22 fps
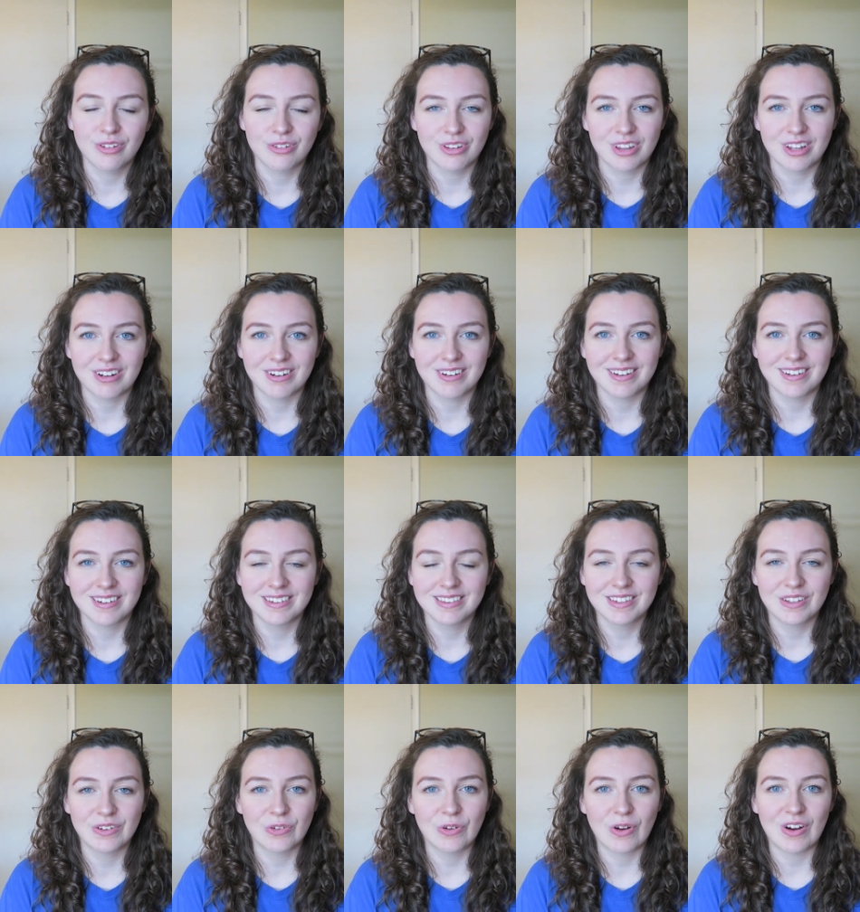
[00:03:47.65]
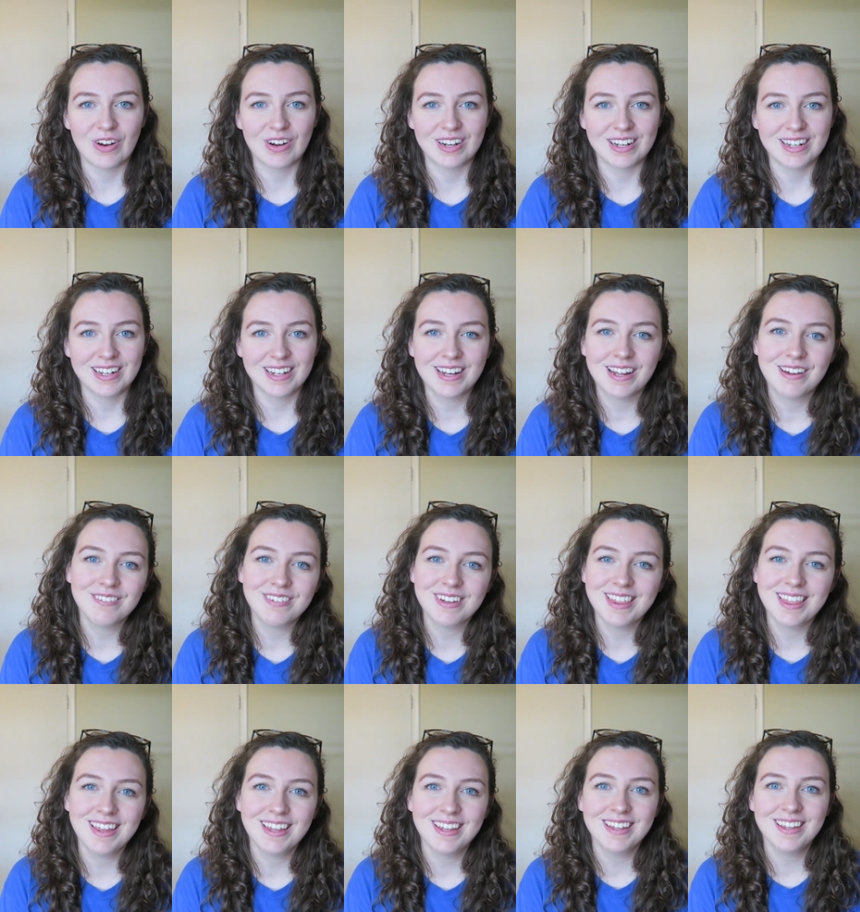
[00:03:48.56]
through their little garden and
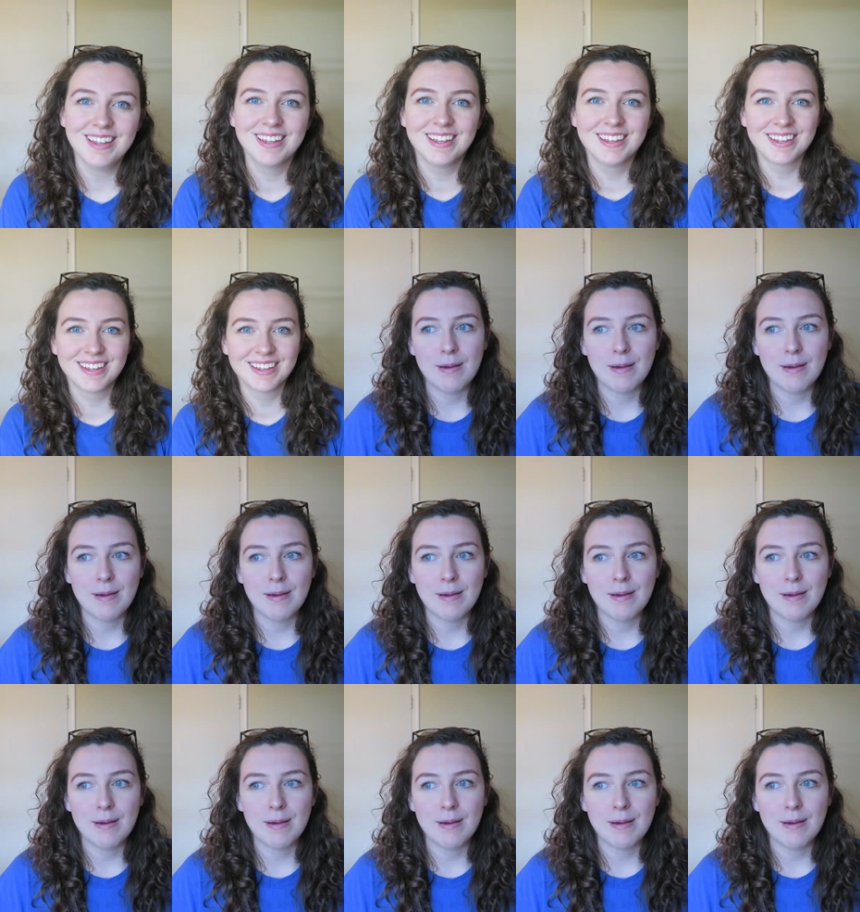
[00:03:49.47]
everything.